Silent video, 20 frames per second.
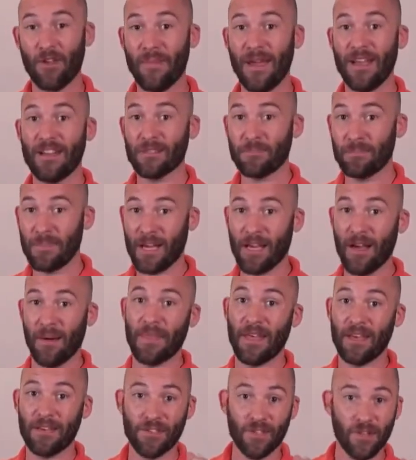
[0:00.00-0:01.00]
You may just pick
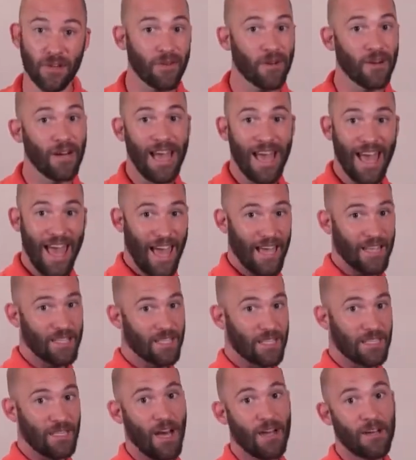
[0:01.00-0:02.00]
up that server and
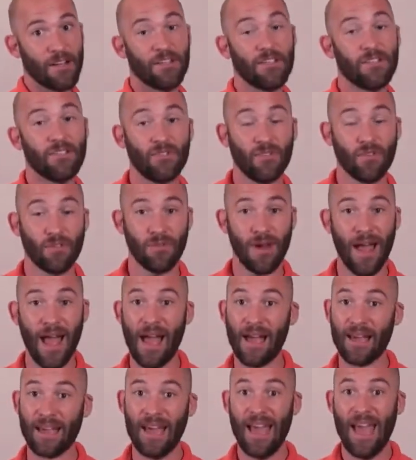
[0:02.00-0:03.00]
slot it into a
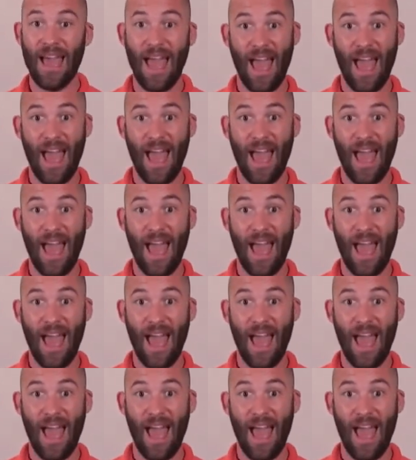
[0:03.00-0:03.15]
rack